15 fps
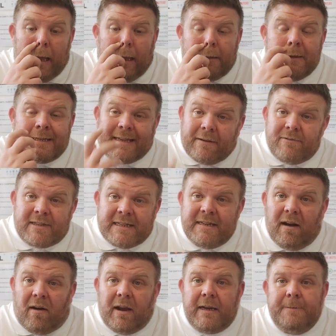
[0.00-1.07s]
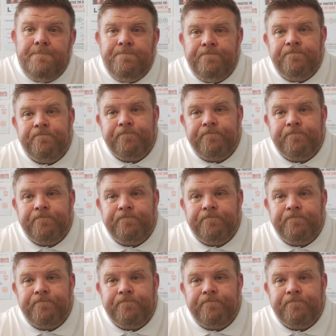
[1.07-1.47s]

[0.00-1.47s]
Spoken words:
The 79,